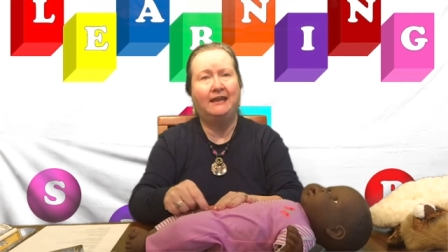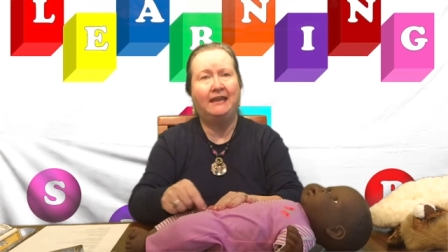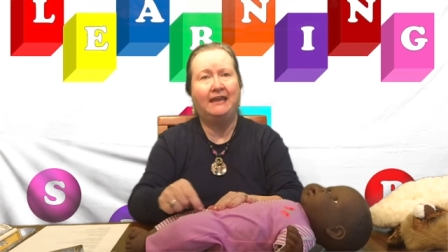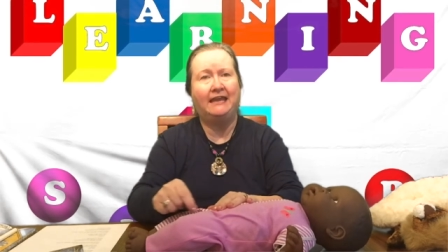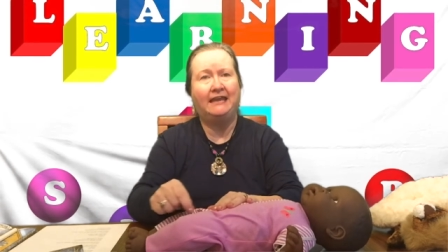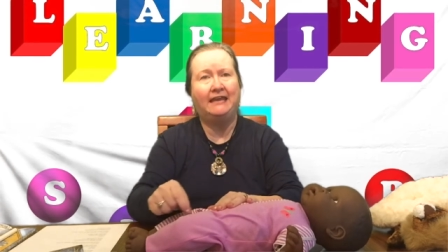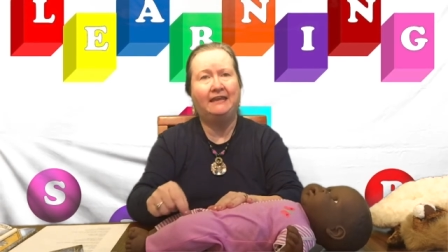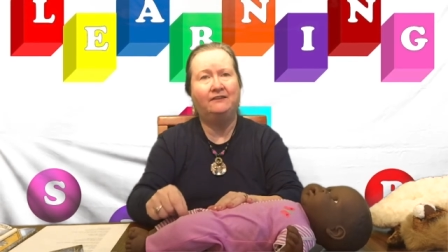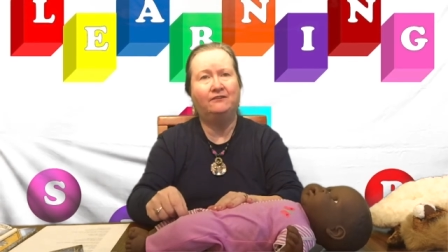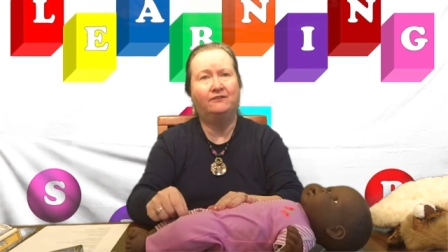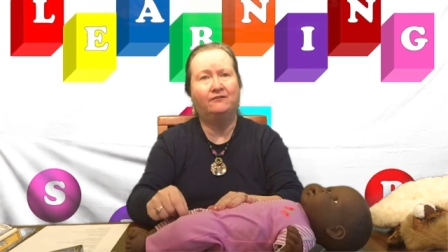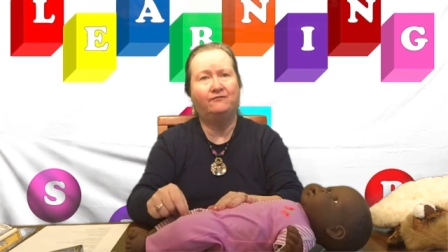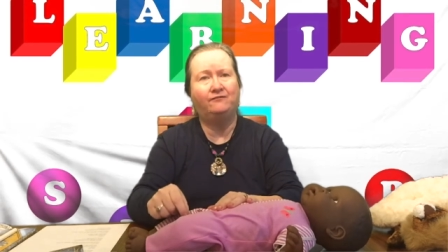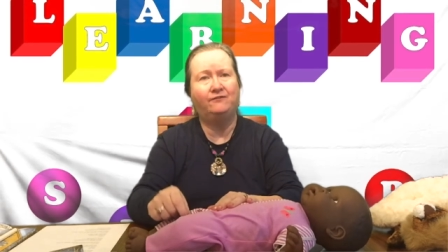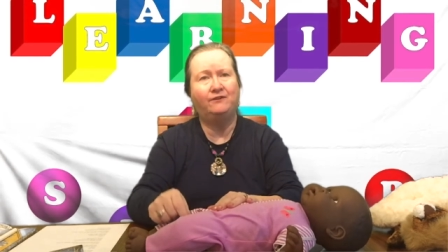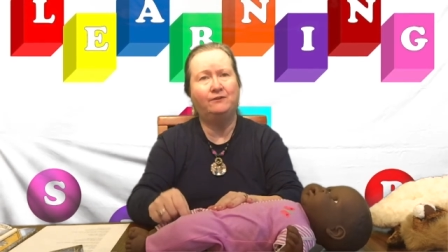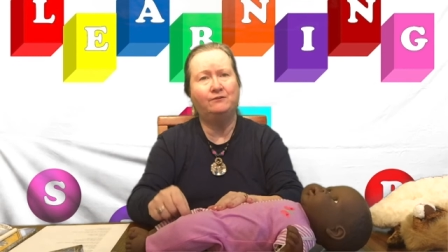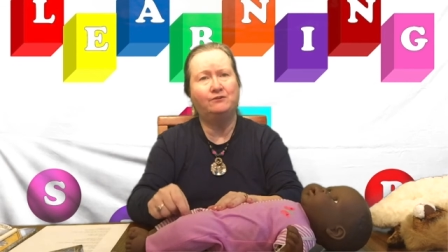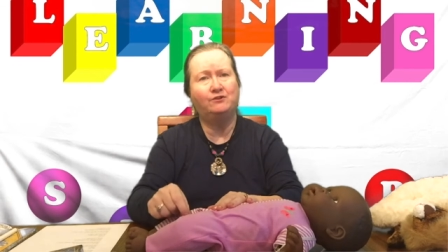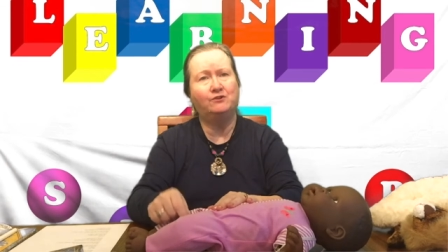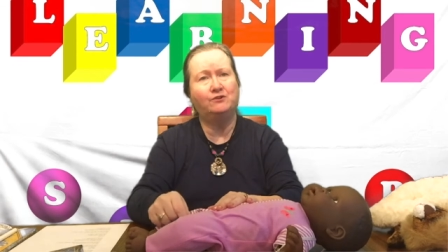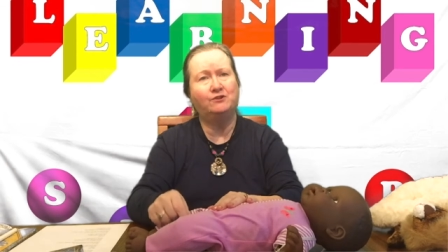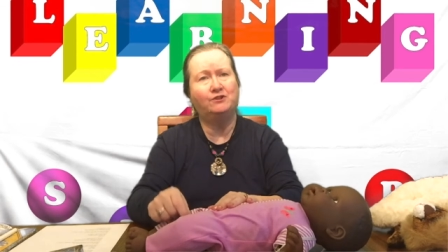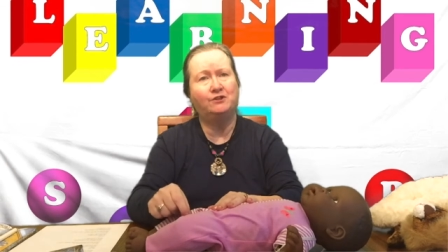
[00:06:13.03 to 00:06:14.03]
In the
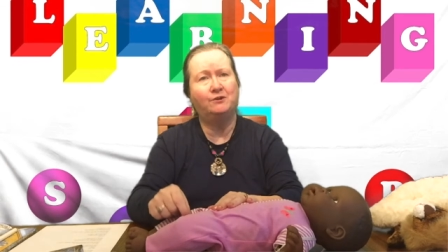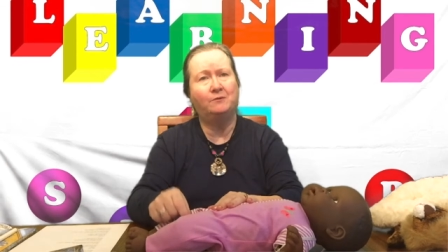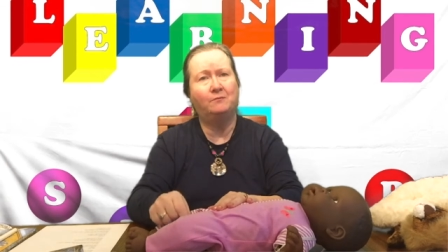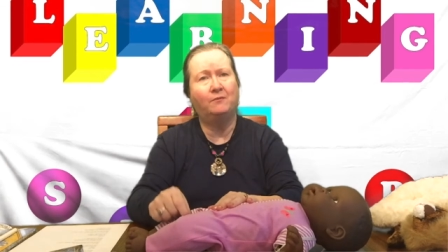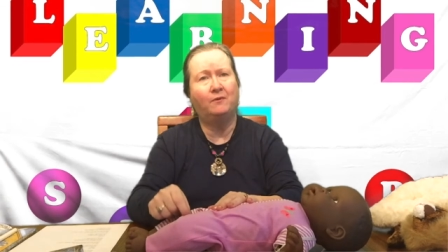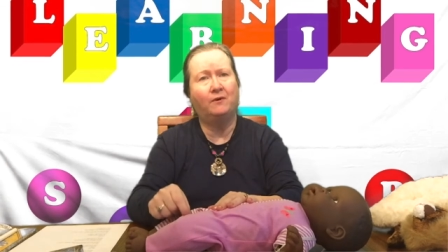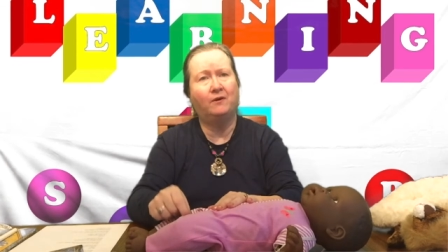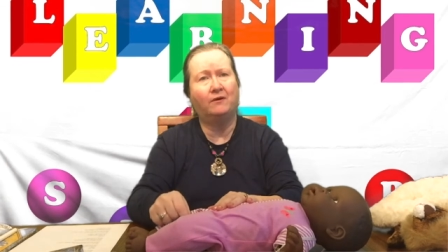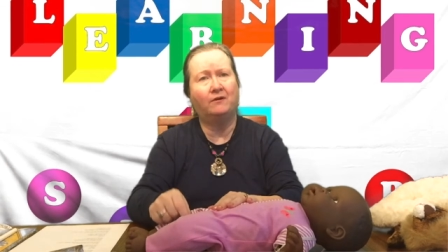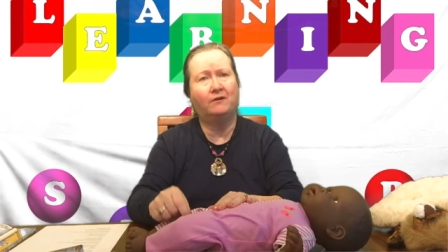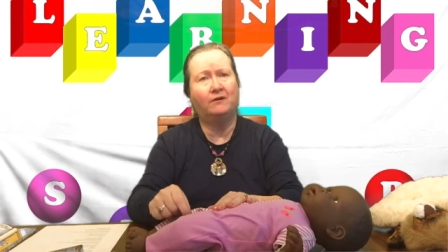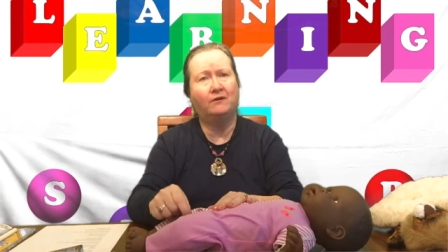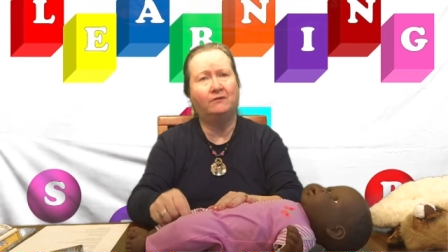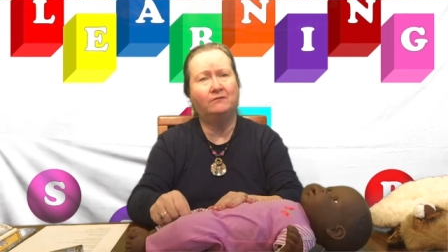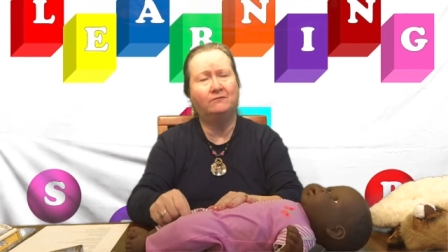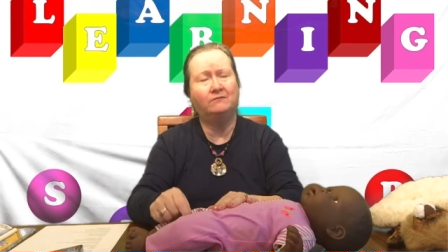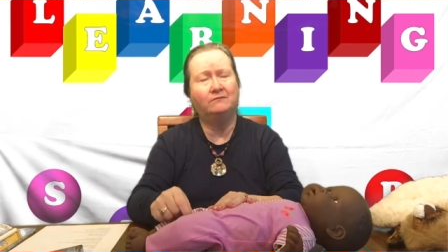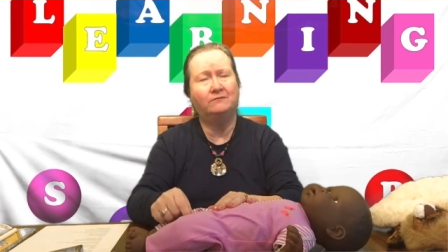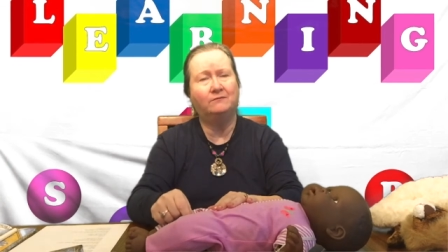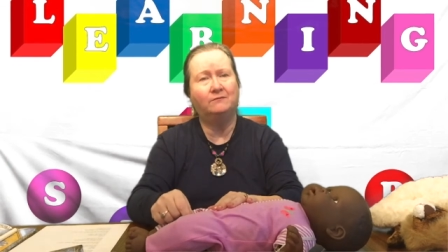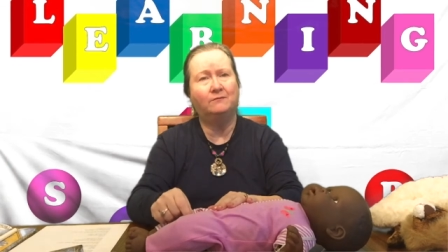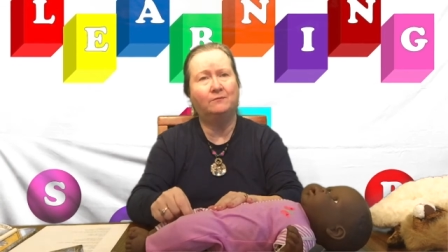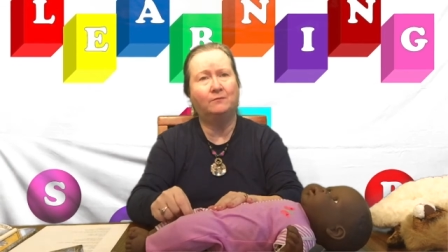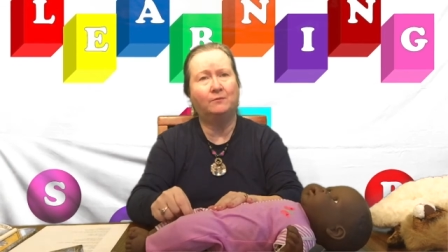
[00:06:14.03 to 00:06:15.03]
future, tomorrow,
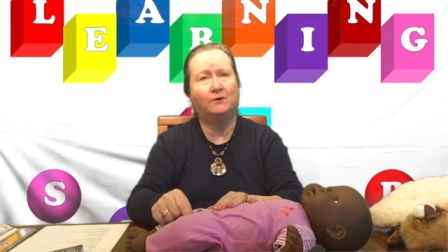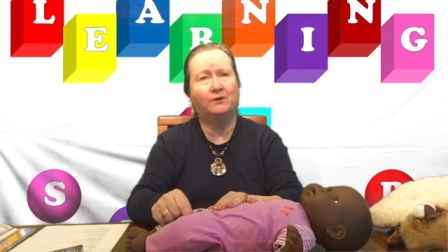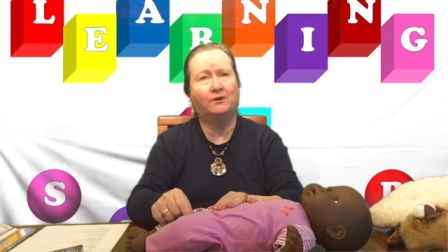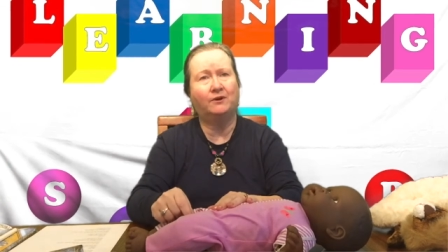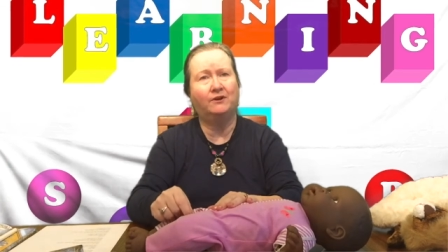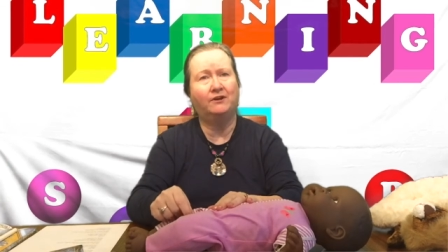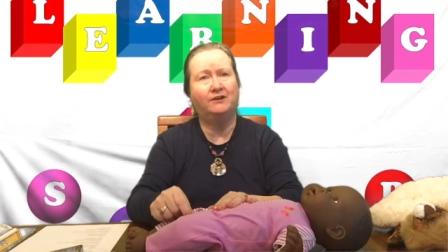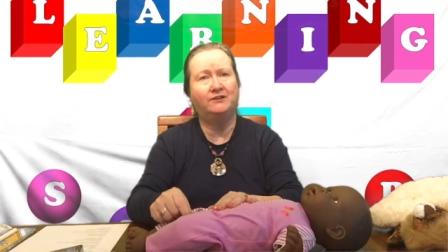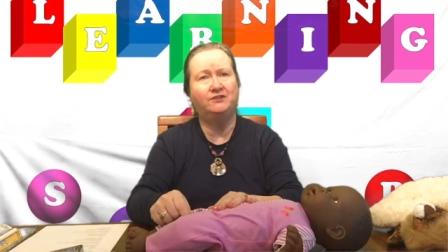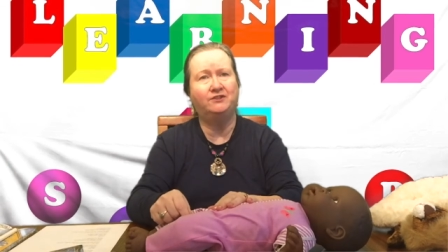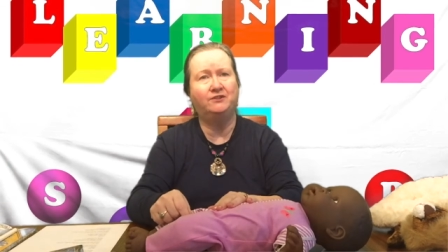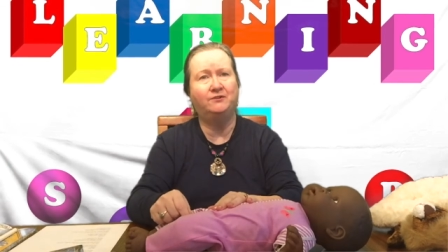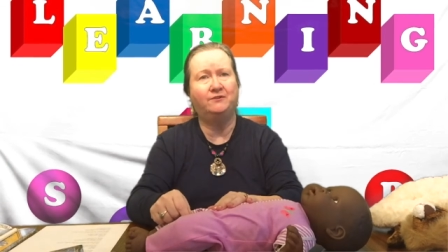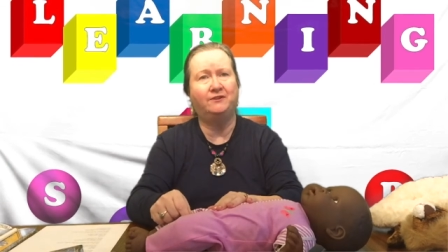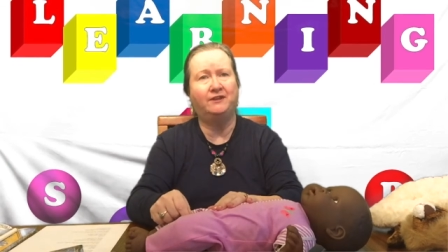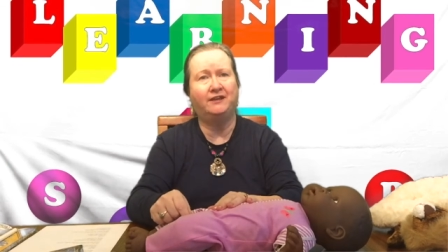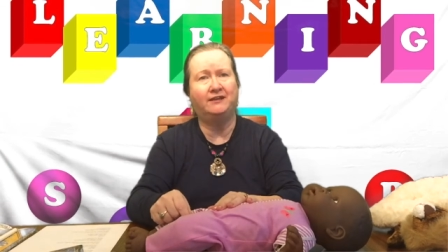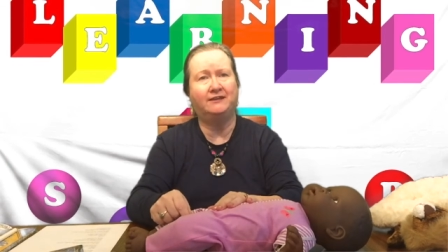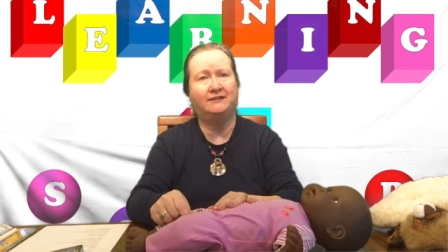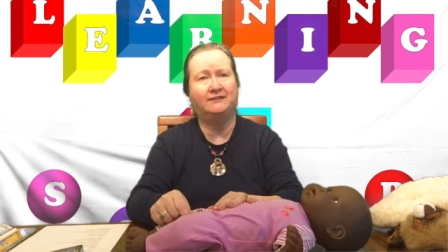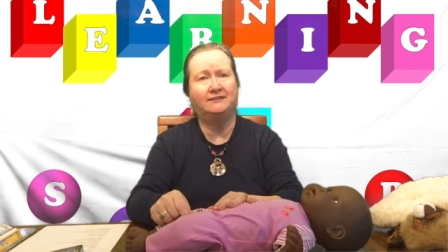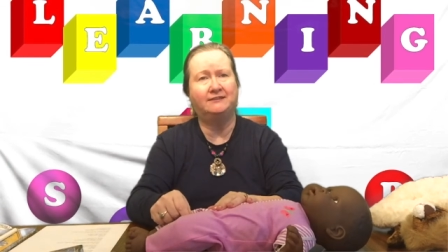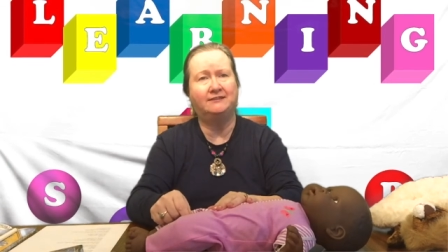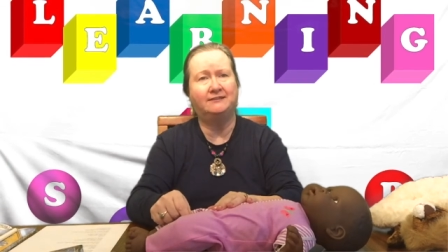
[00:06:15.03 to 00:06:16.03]
we're going to do
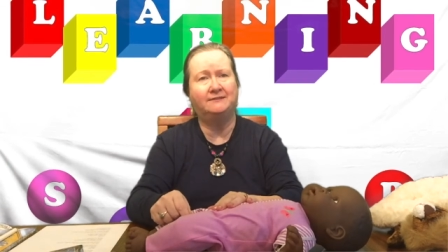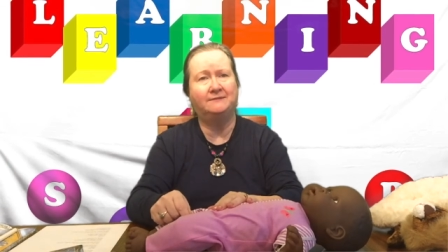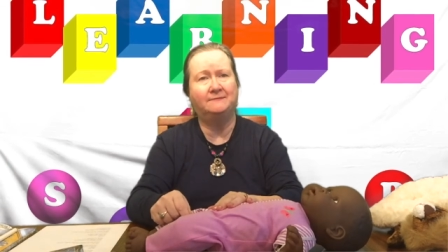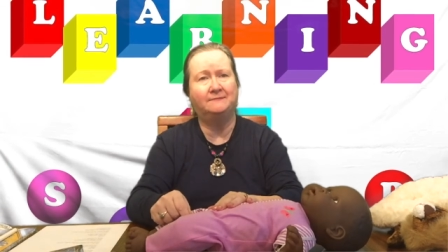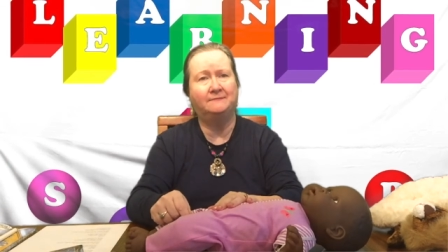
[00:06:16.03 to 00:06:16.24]
this.